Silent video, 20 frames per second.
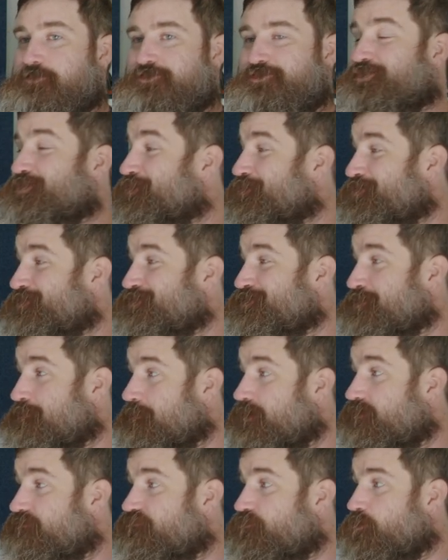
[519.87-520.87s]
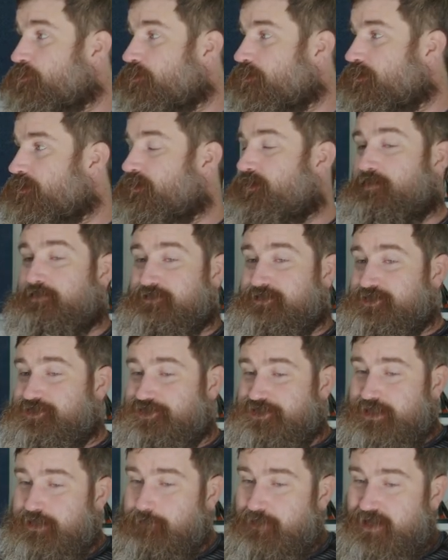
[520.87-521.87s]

use the Christian metaphor. The sheep